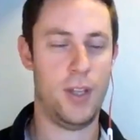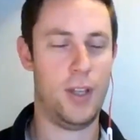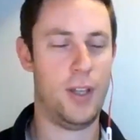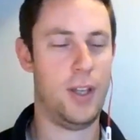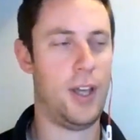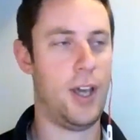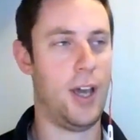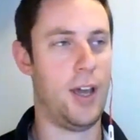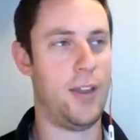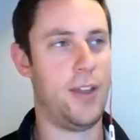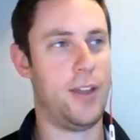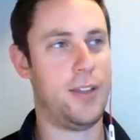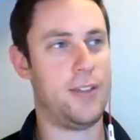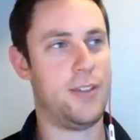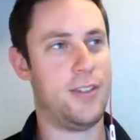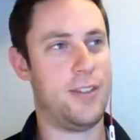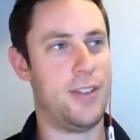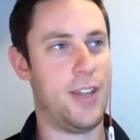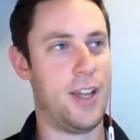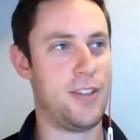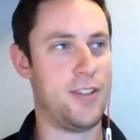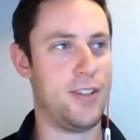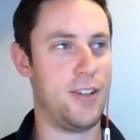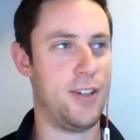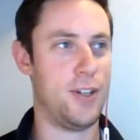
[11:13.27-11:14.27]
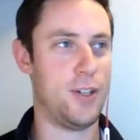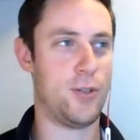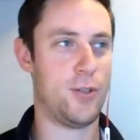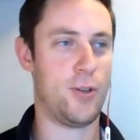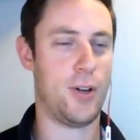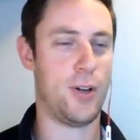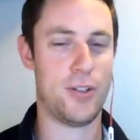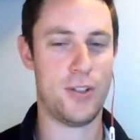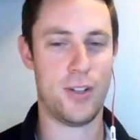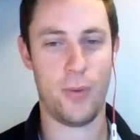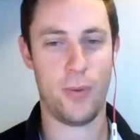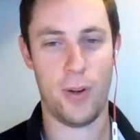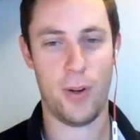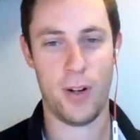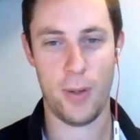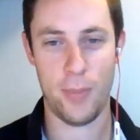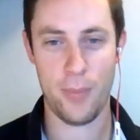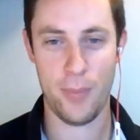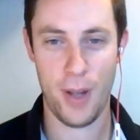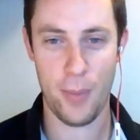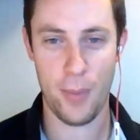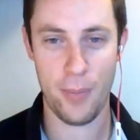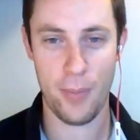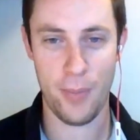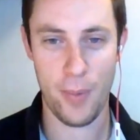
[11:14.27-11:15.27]
Yeah, that's an interesting one.
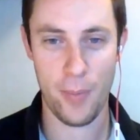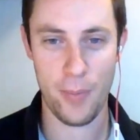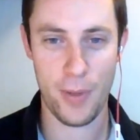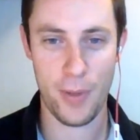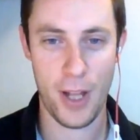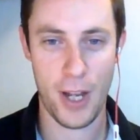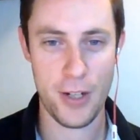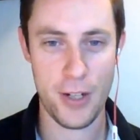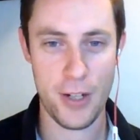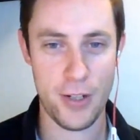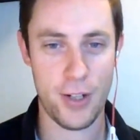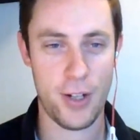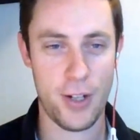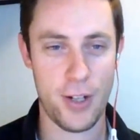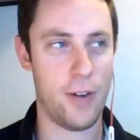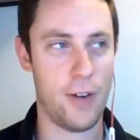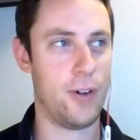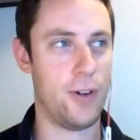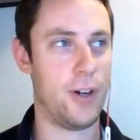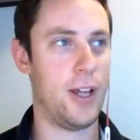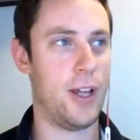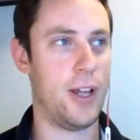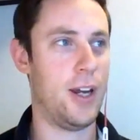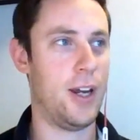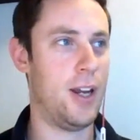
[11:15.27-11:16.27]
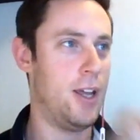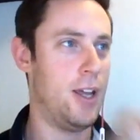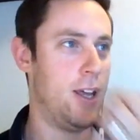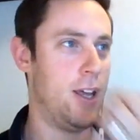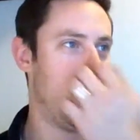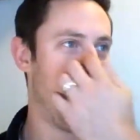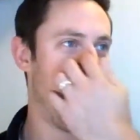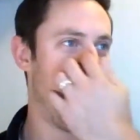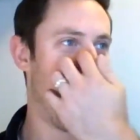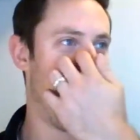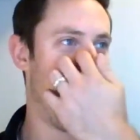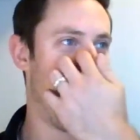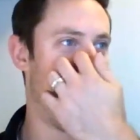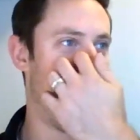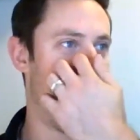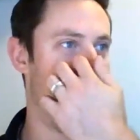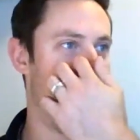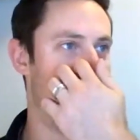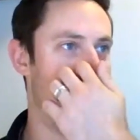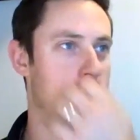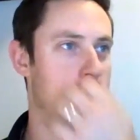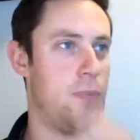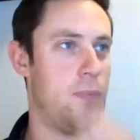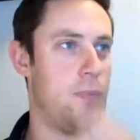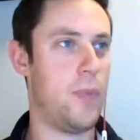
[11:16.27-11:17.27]
I'm glad you covered it.
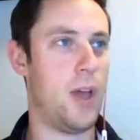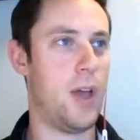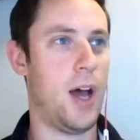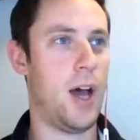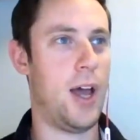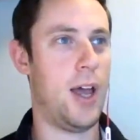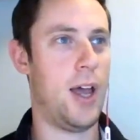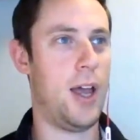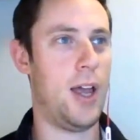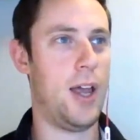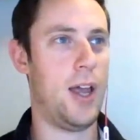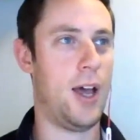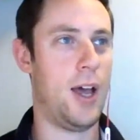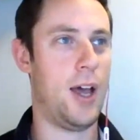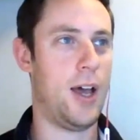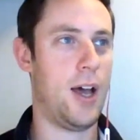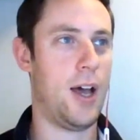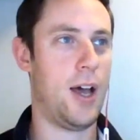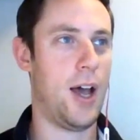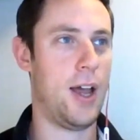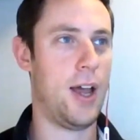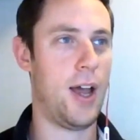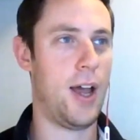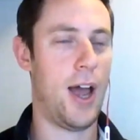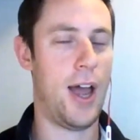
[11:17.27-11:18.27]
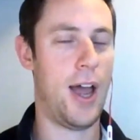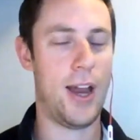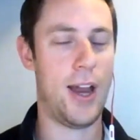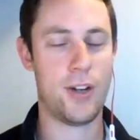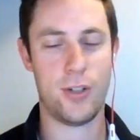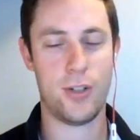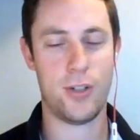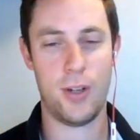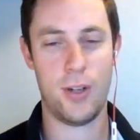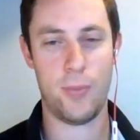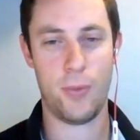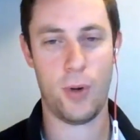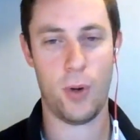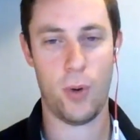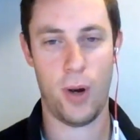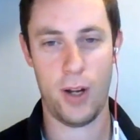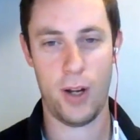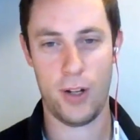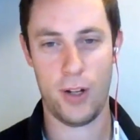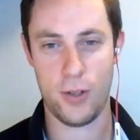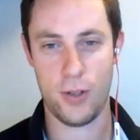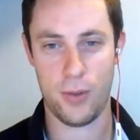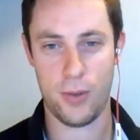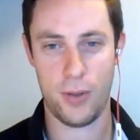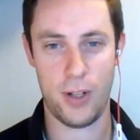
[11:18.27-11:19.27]
I actually am quite
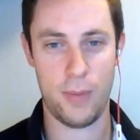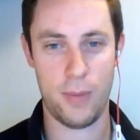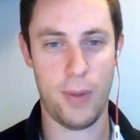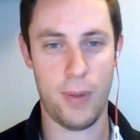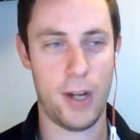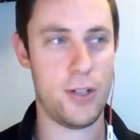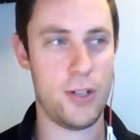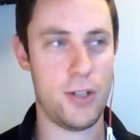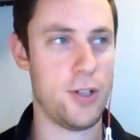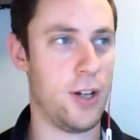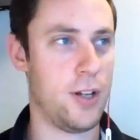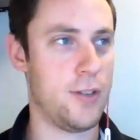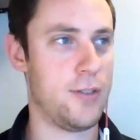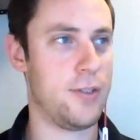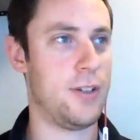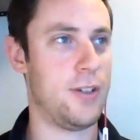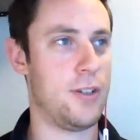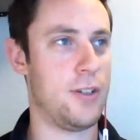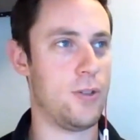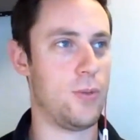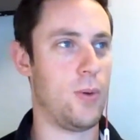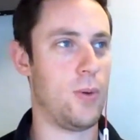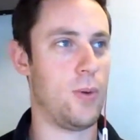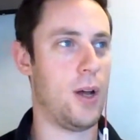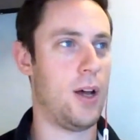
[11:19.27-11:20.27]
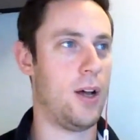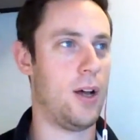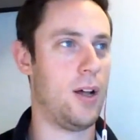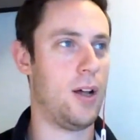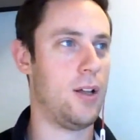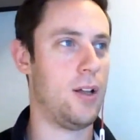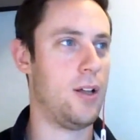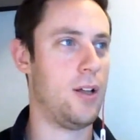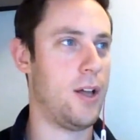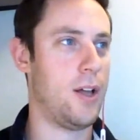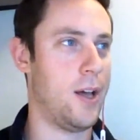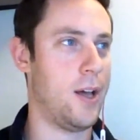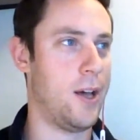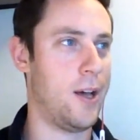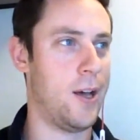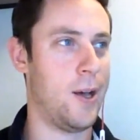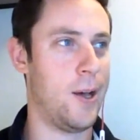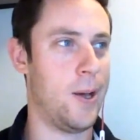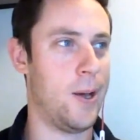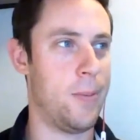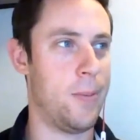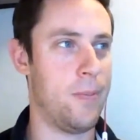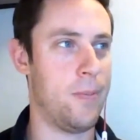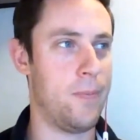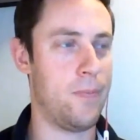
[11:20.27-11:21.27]
intrigued by Johnson as well.
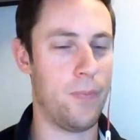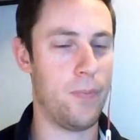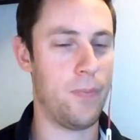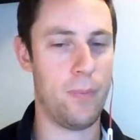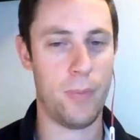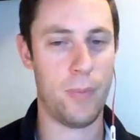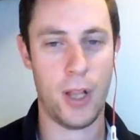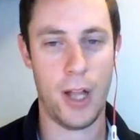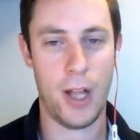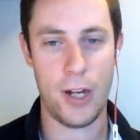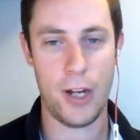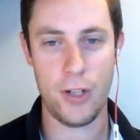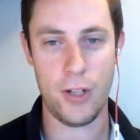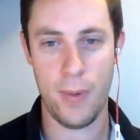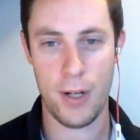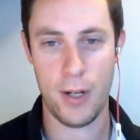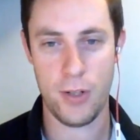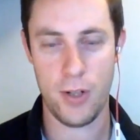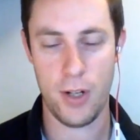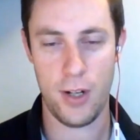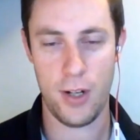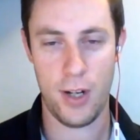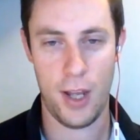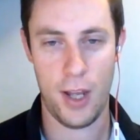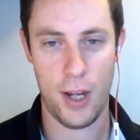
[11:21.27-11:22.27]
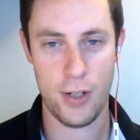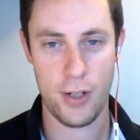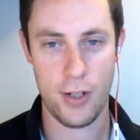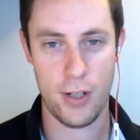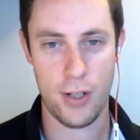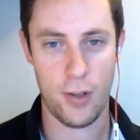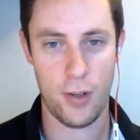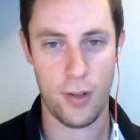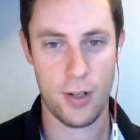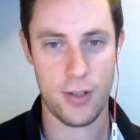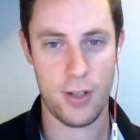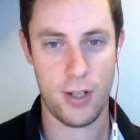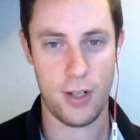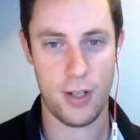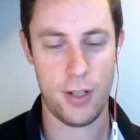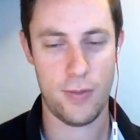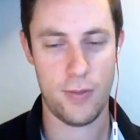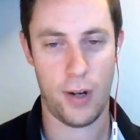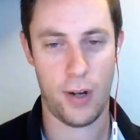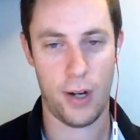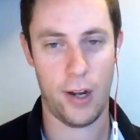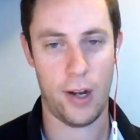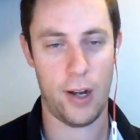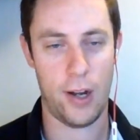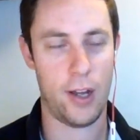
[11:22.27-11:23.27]
Glad you mentioned D'Angelo because he's
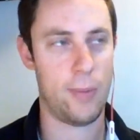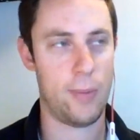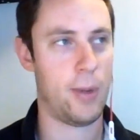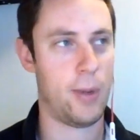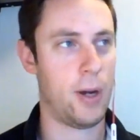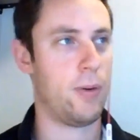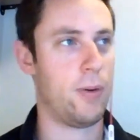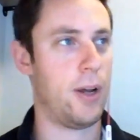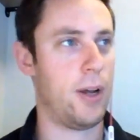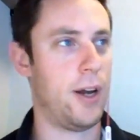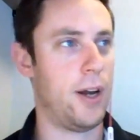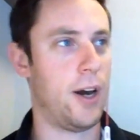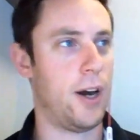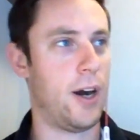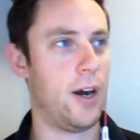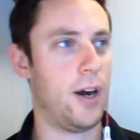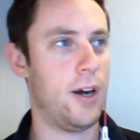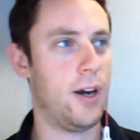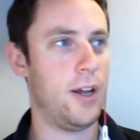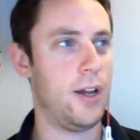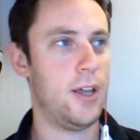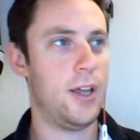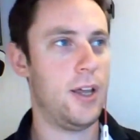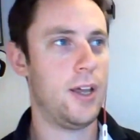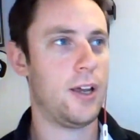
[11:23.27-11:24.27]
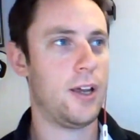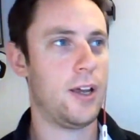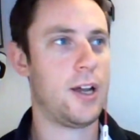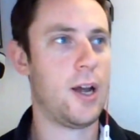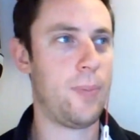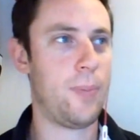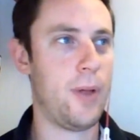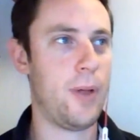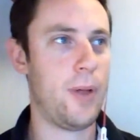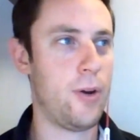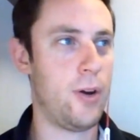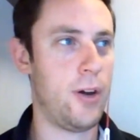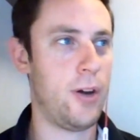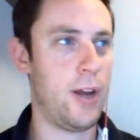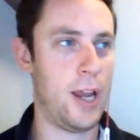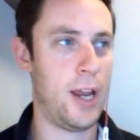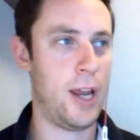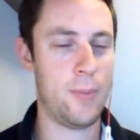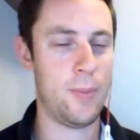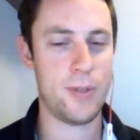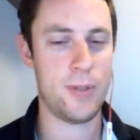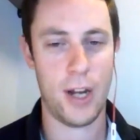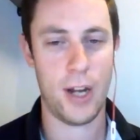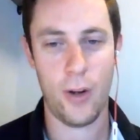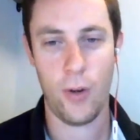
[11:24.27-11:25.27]
very high on my radar. A couple other
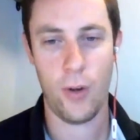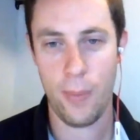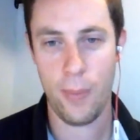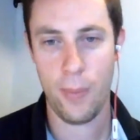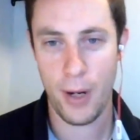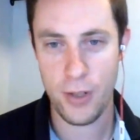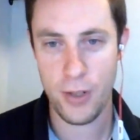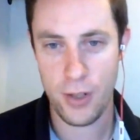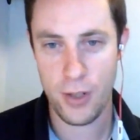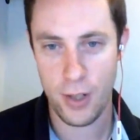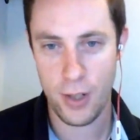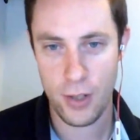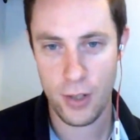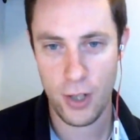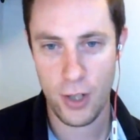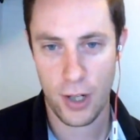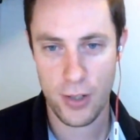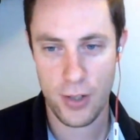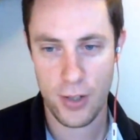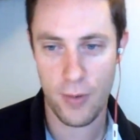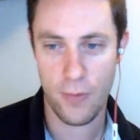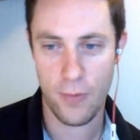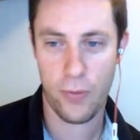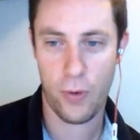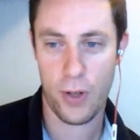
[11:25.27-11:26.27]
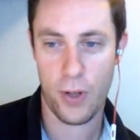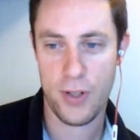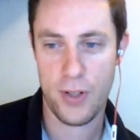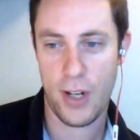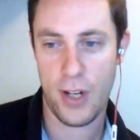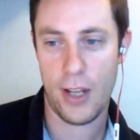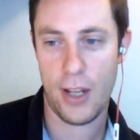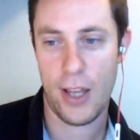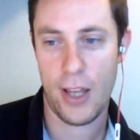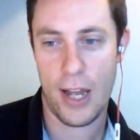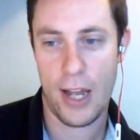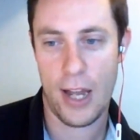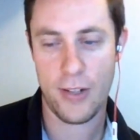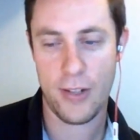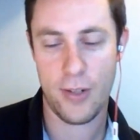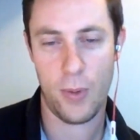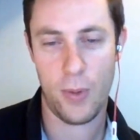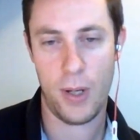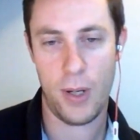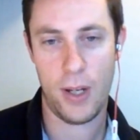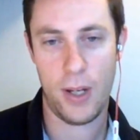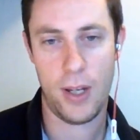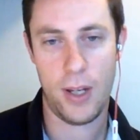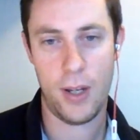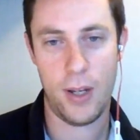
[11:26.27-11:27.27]
names. I know I mentioned Justin Forsett last
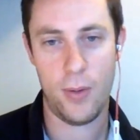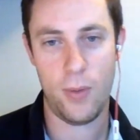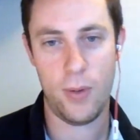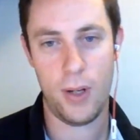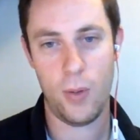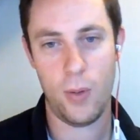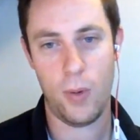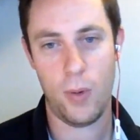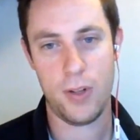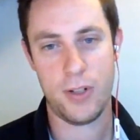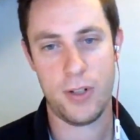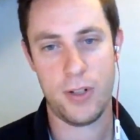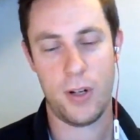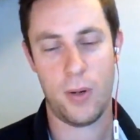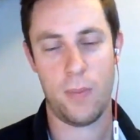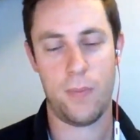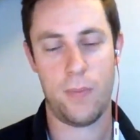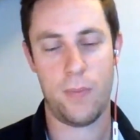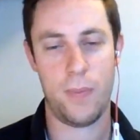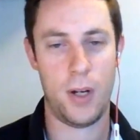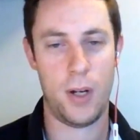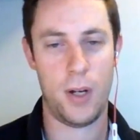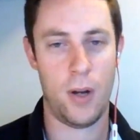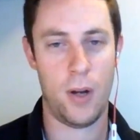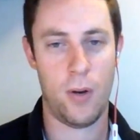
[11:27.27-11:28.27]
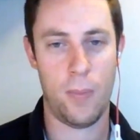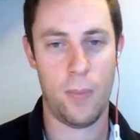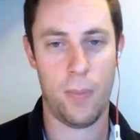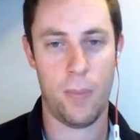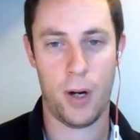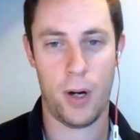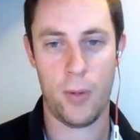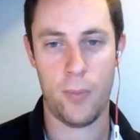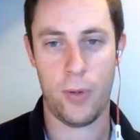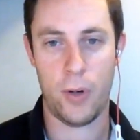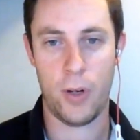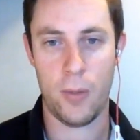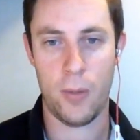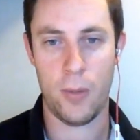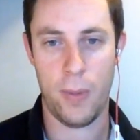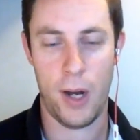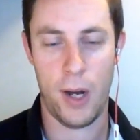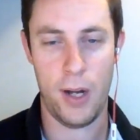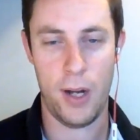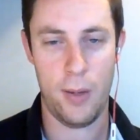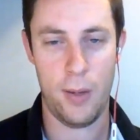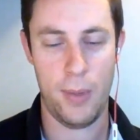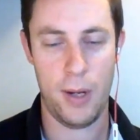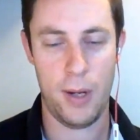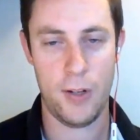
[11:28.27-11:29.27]
week. He wasn't a barn burner by
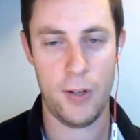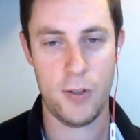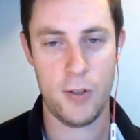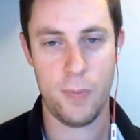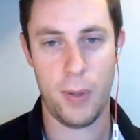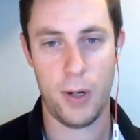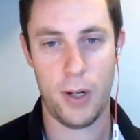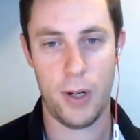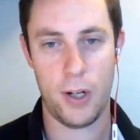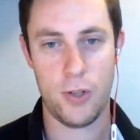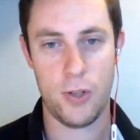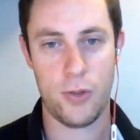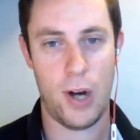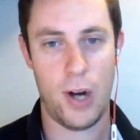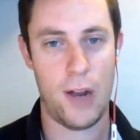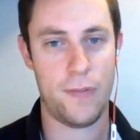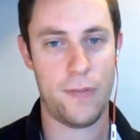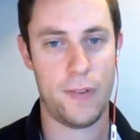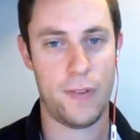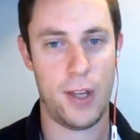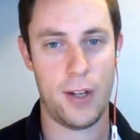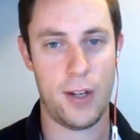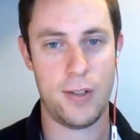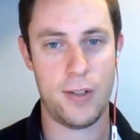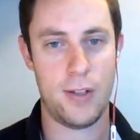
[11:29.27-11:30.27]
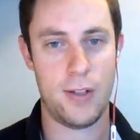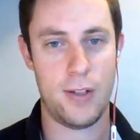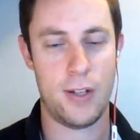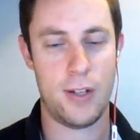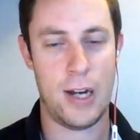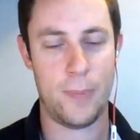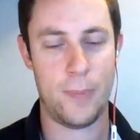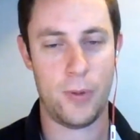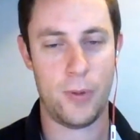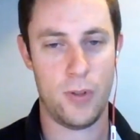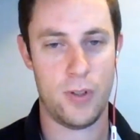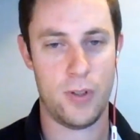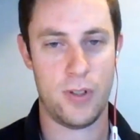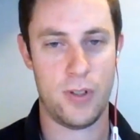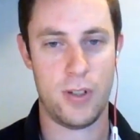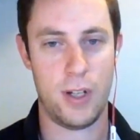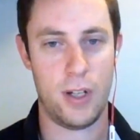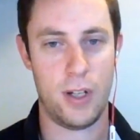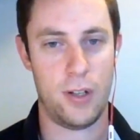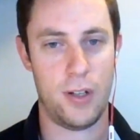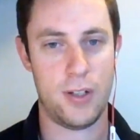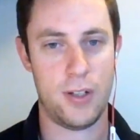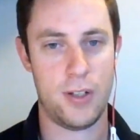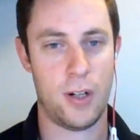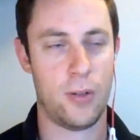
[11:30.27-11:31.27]
any means, but on DraftKings he's an absolute
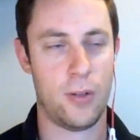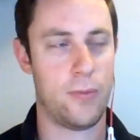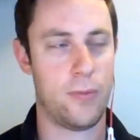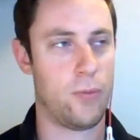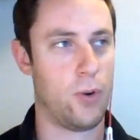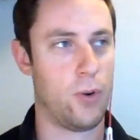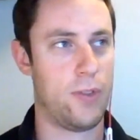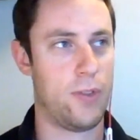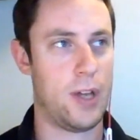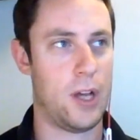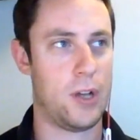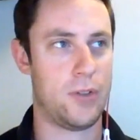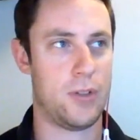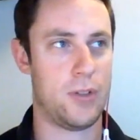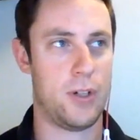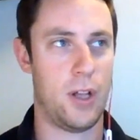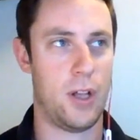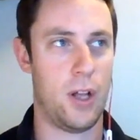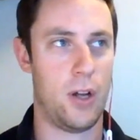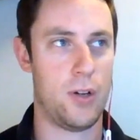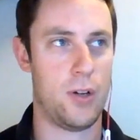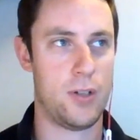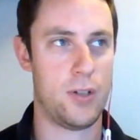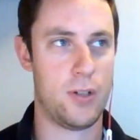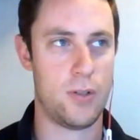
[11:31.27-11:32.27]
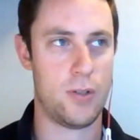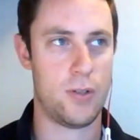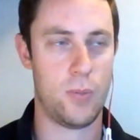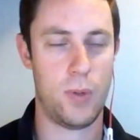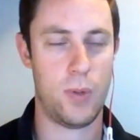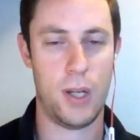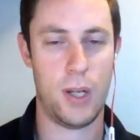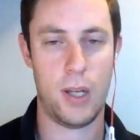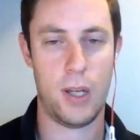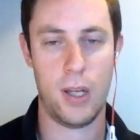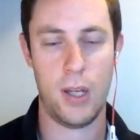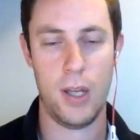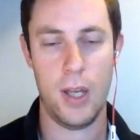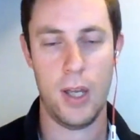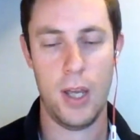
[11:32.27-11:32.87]
steal. He's under $4,000 this week,